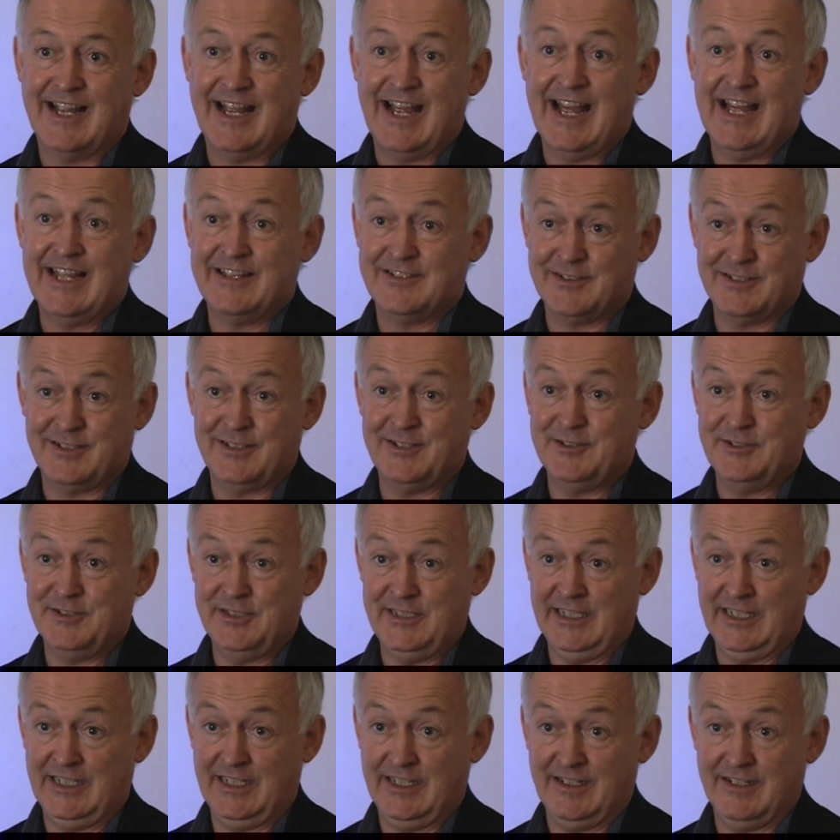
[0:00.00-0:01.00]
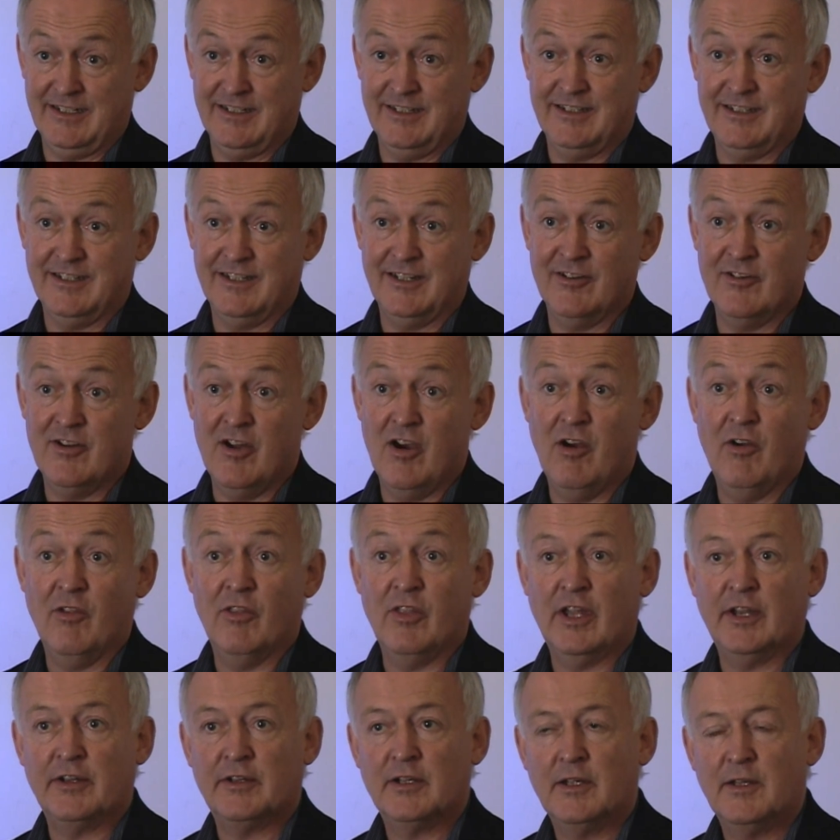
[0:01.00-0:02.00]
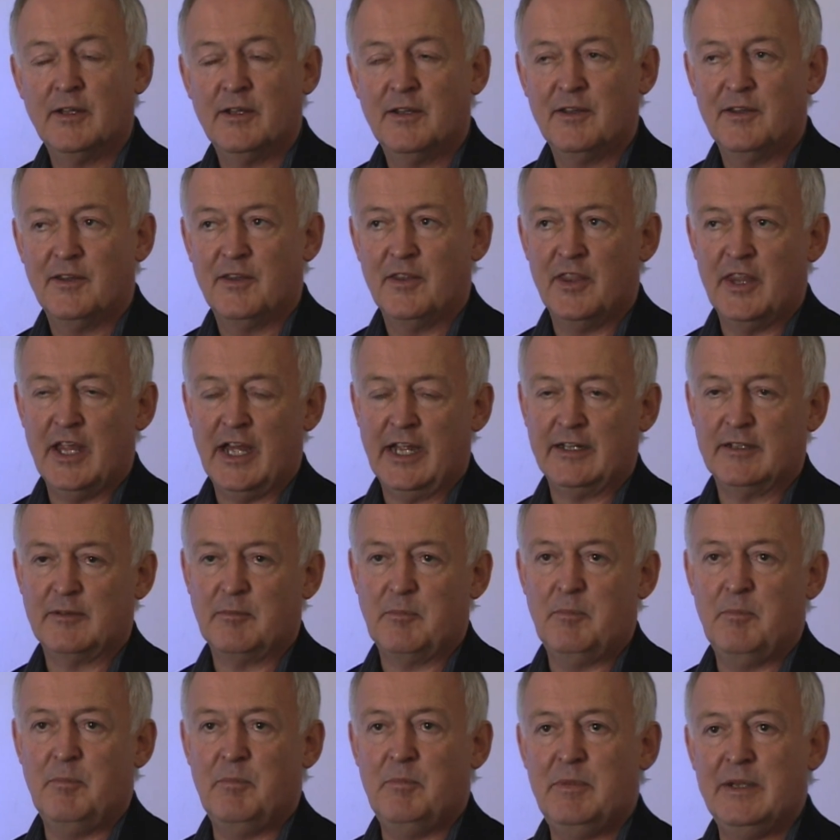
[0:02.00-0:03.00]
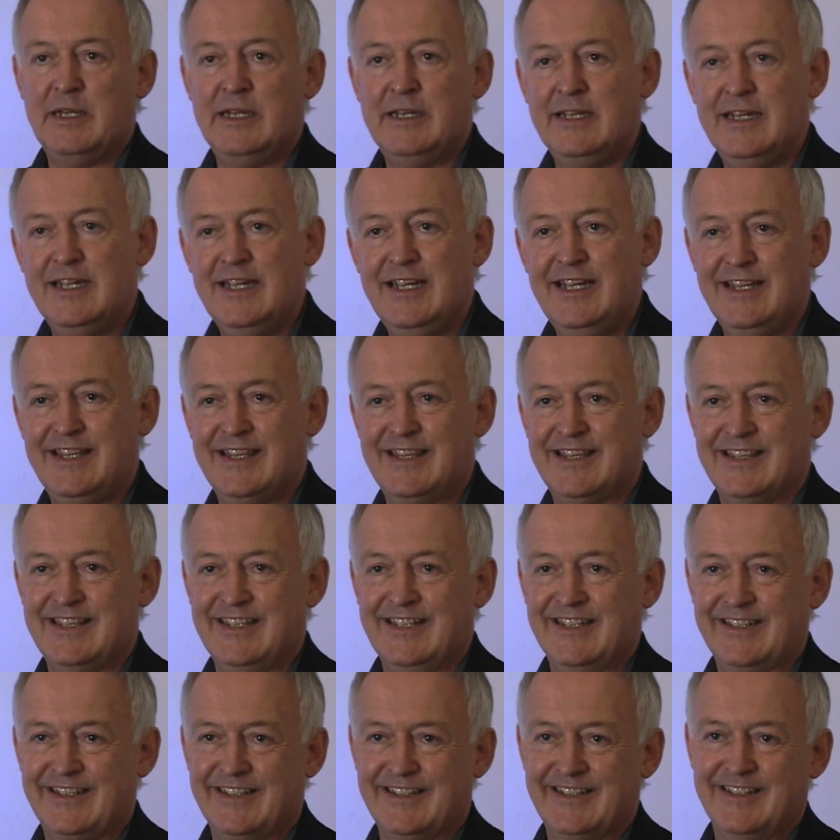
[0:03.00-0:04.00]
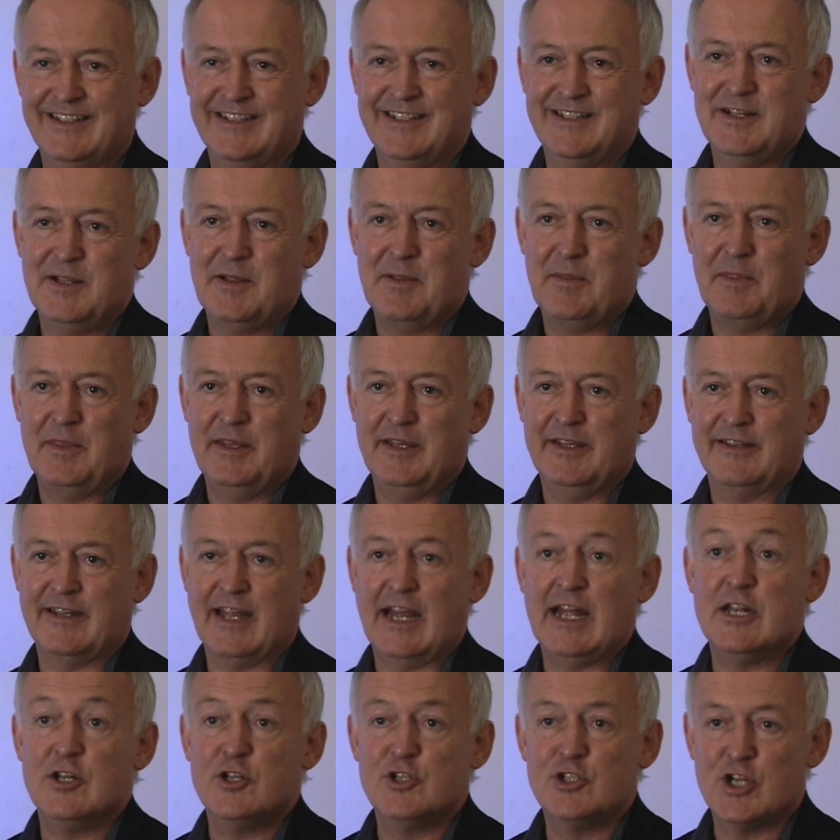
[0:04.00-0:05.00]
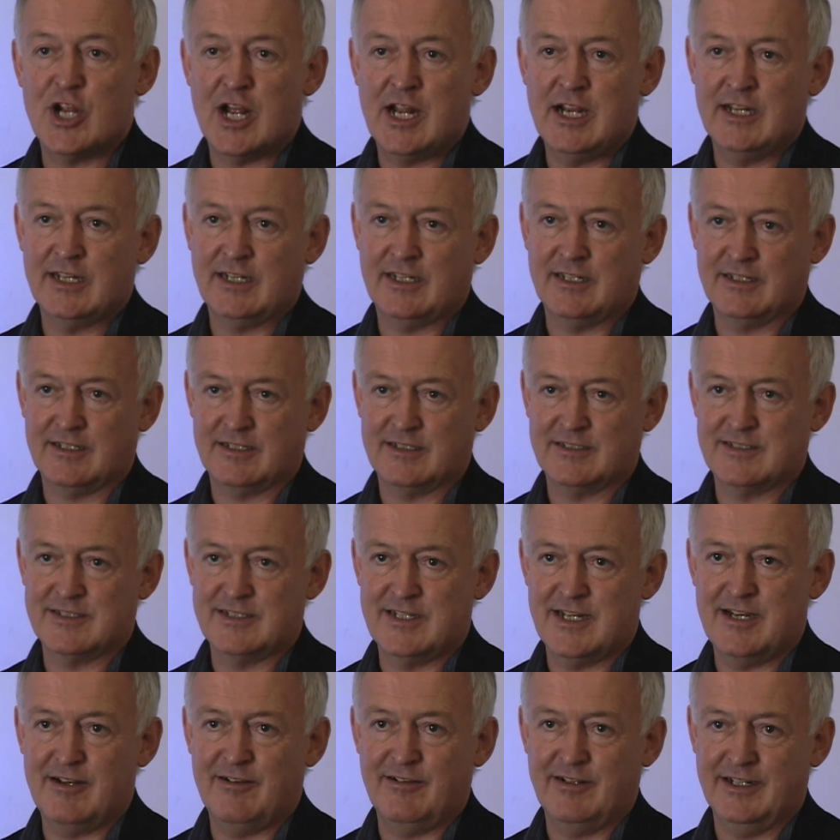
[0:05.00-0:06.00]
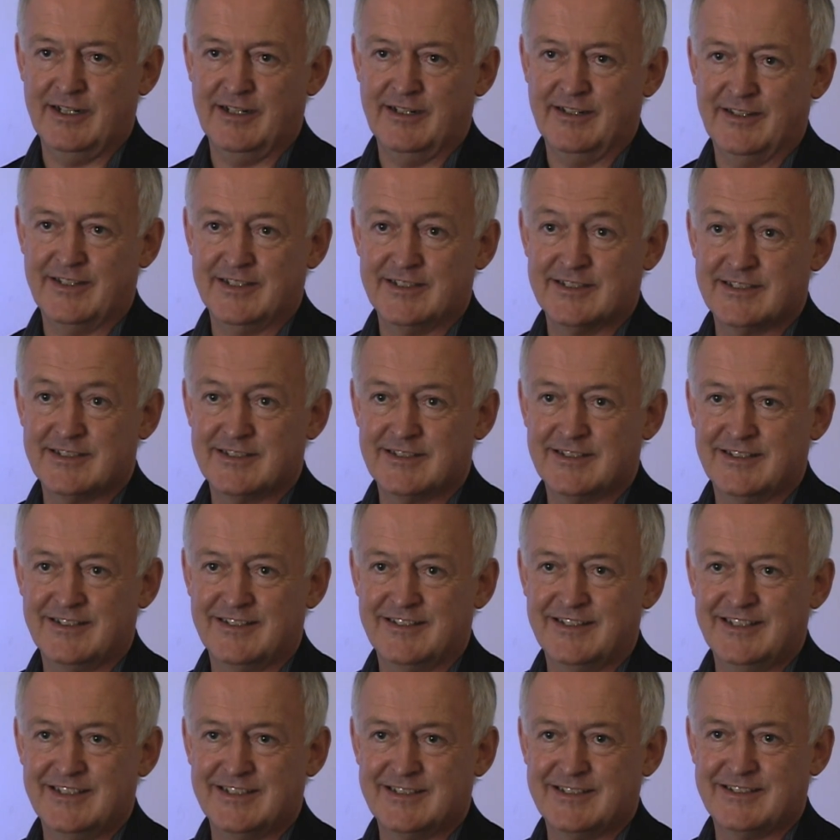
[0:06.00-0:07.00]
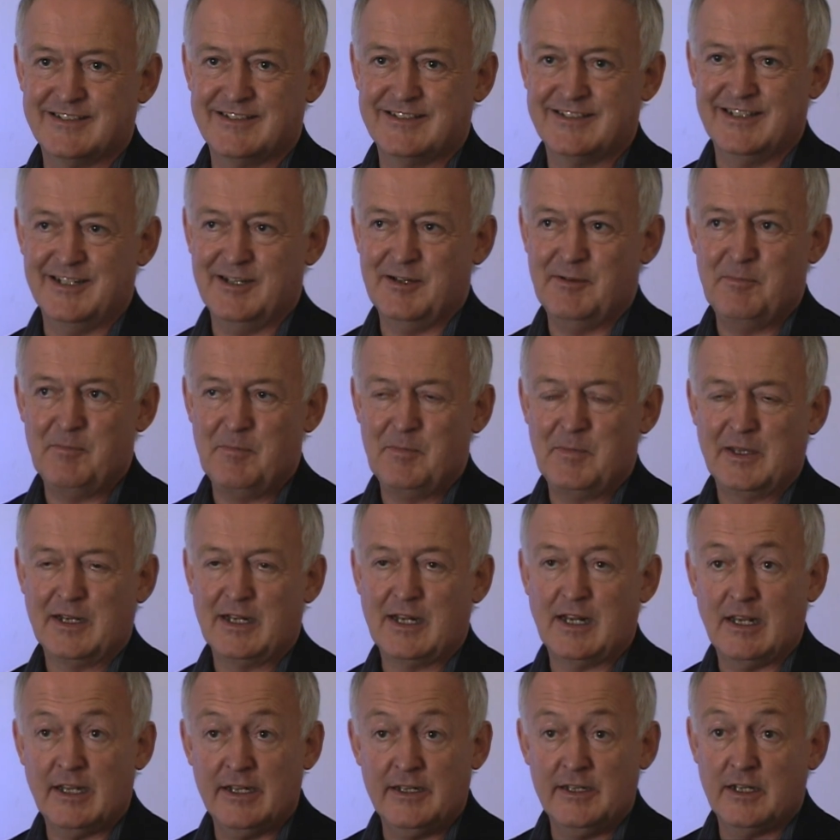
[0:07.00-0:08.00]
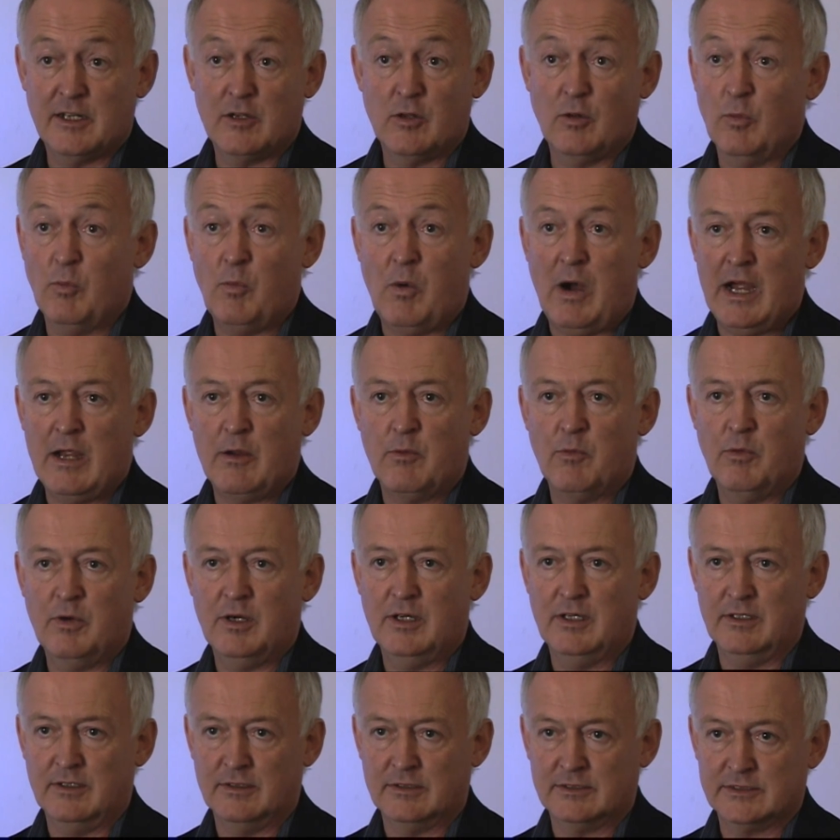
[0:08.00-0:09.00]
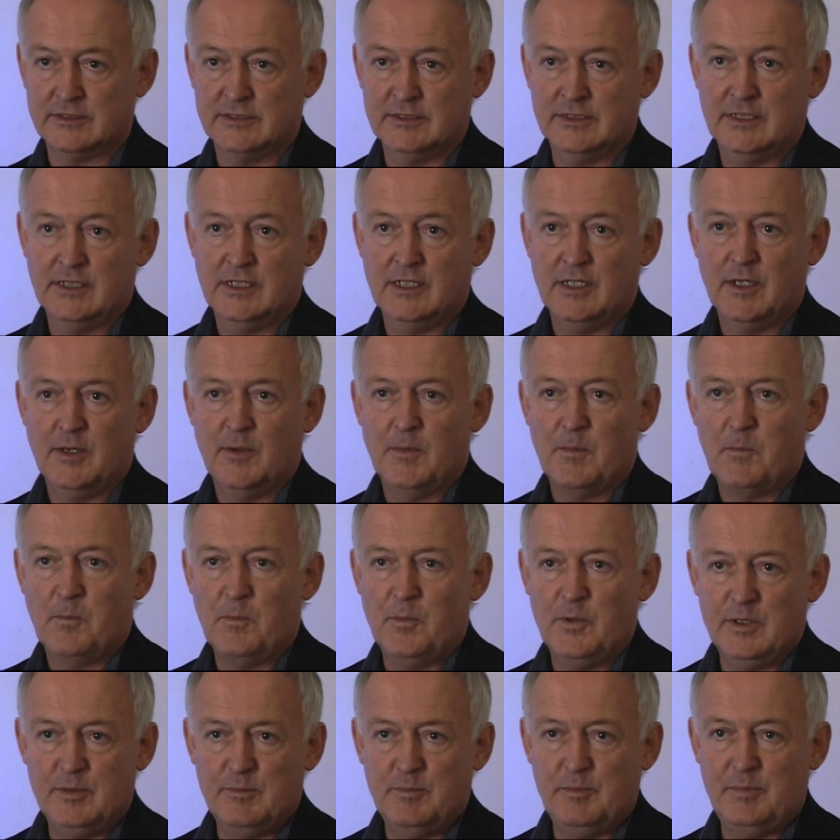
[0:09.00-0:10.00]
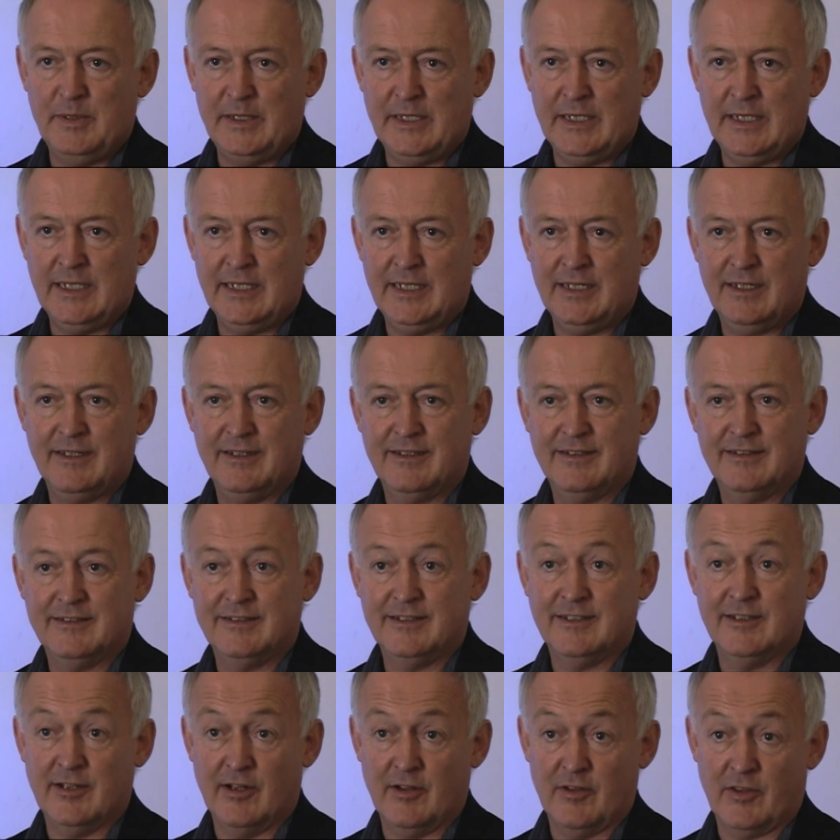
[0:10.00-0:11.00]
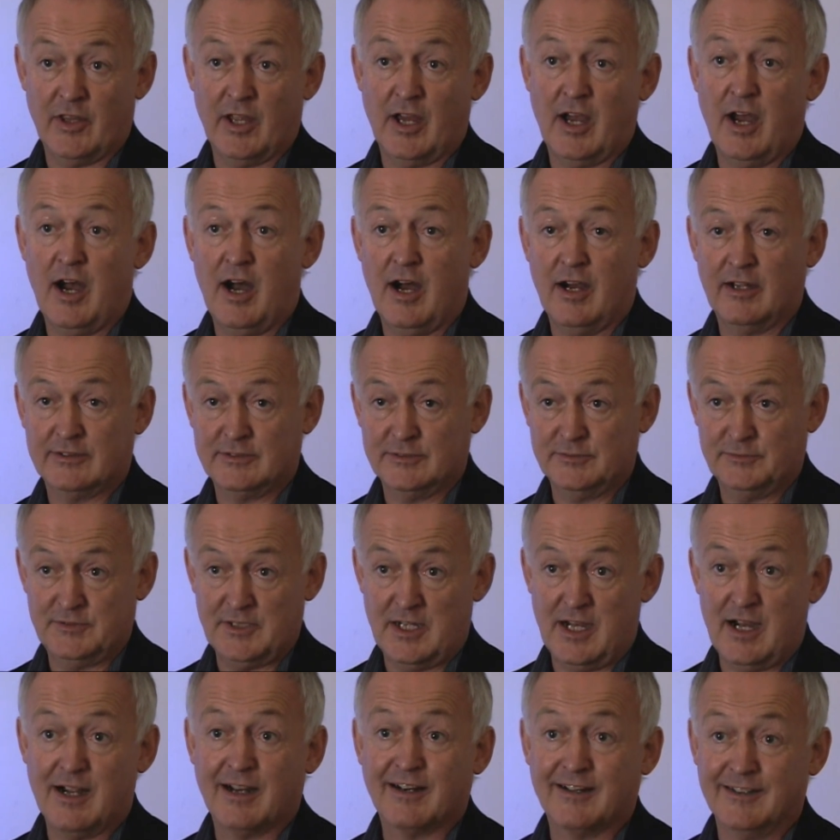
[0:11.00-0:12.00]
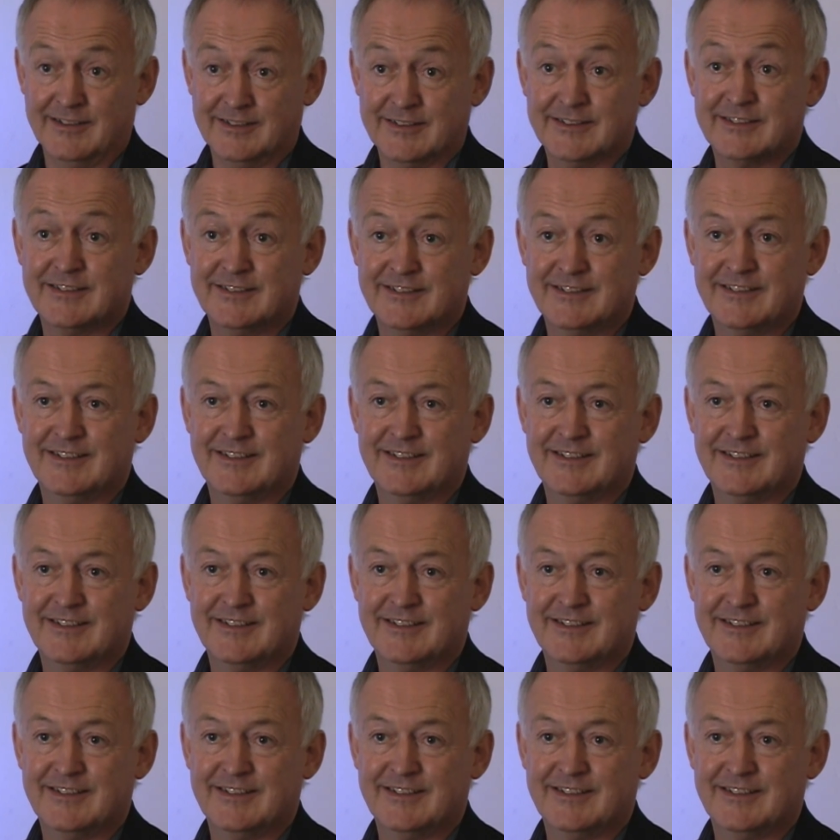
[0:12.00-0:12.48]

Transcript: as a goodie, that beneath this angelic exterior, this clinical white world would be, the heart of darkness.